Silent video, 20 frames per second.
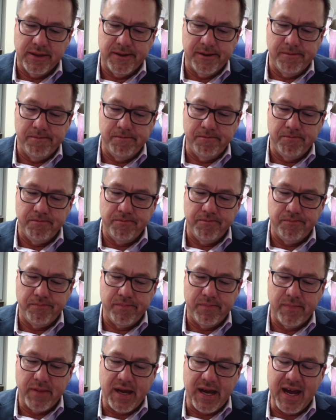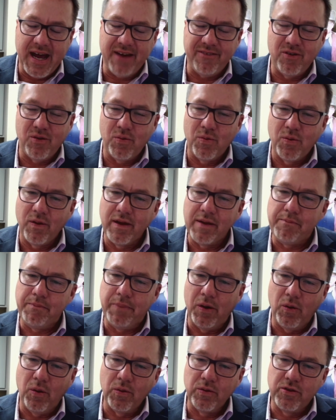I haven't
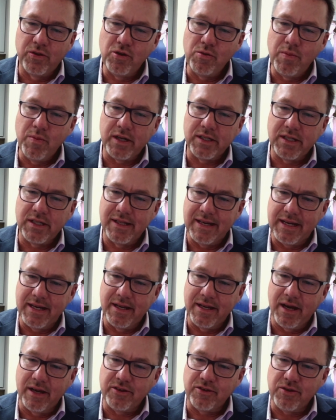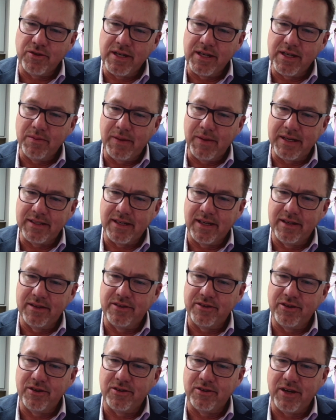really pulled too much of the industry into my
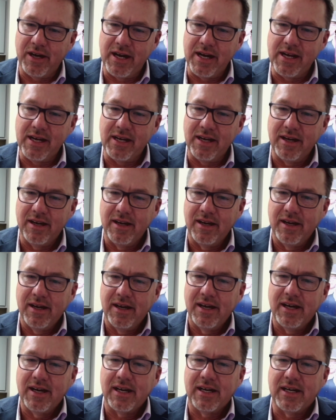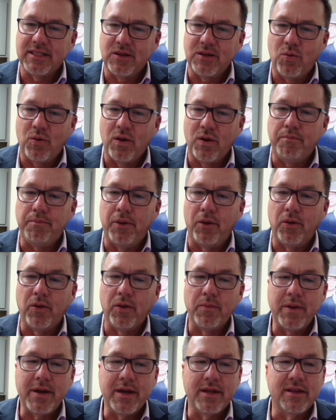skid steer training, because I want to
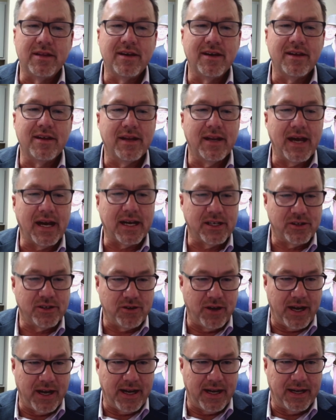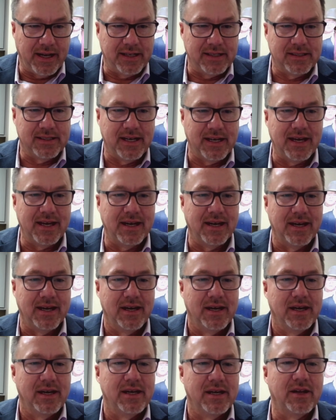pull them into the next training. Say,
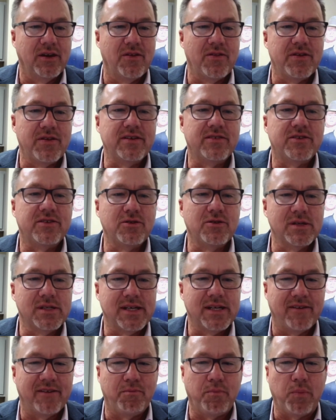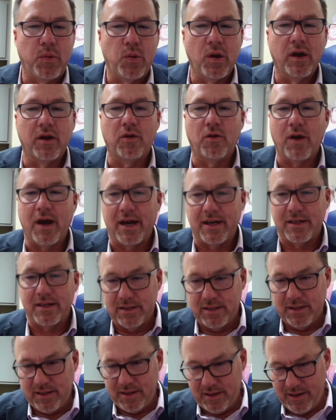these students have
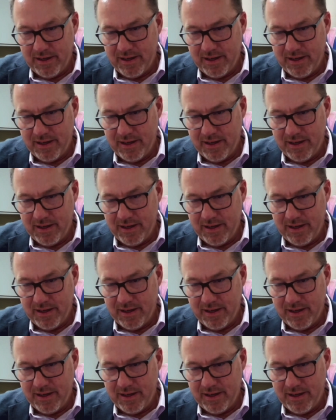progressed.